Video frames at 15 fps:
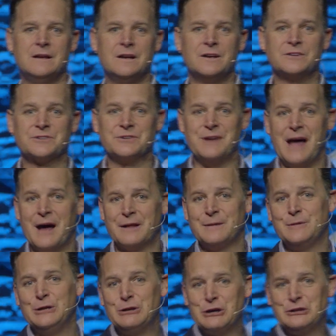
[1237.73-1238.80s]
So now let
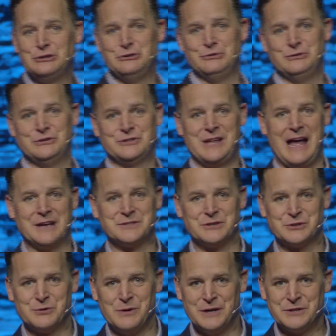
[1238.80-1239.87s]
me look at you and just ask
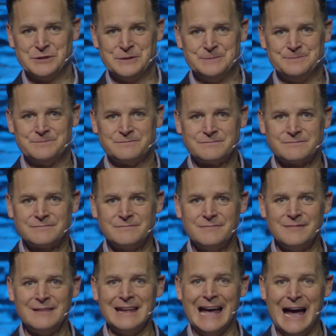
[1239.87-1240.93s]
this question.
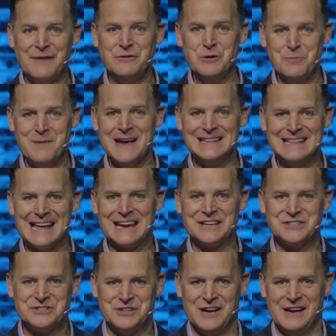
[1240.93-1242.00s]
Have you made that
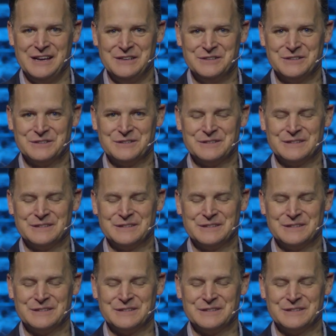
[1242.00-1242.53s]
exchange?